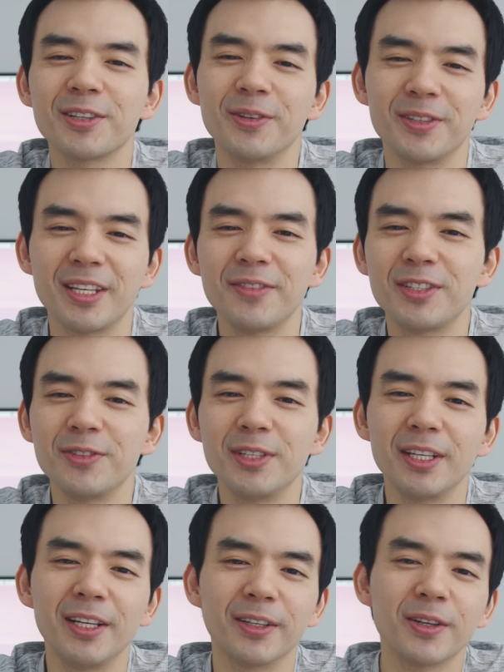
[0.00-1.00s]
it going?
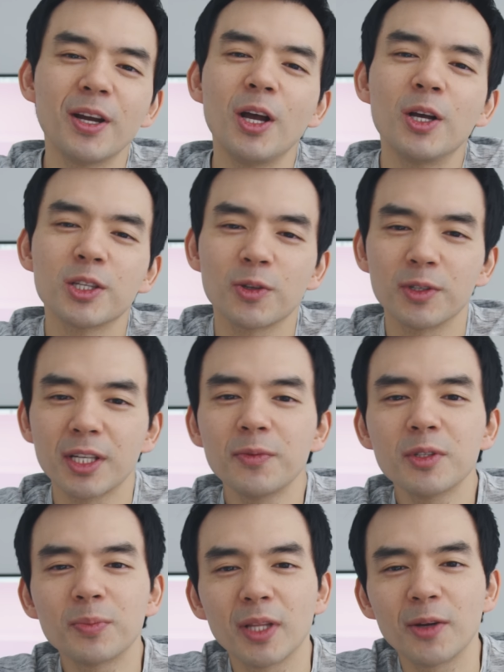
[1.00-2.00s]
Dave2D here. So I was able
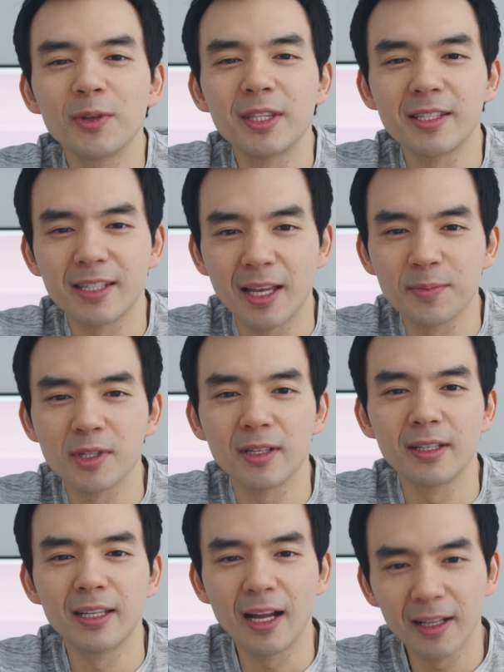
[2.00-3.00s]
to play with the
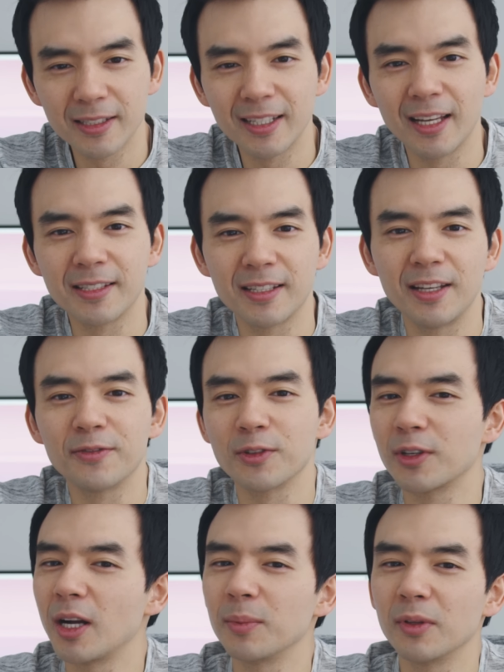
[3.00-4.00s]
Samsung Galaxy S8 for
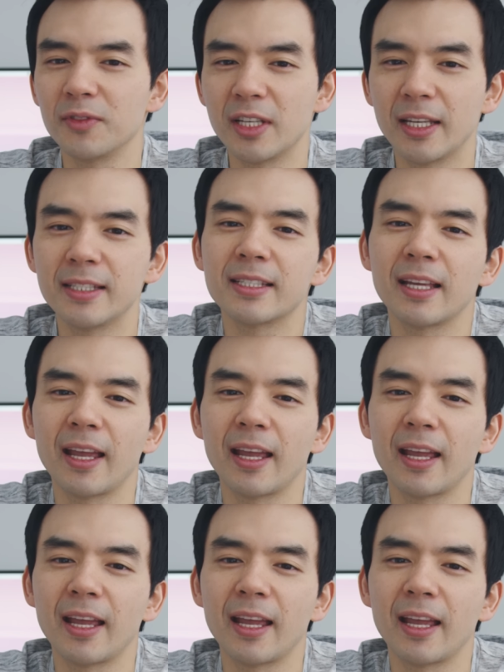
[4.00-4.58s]
a couple of days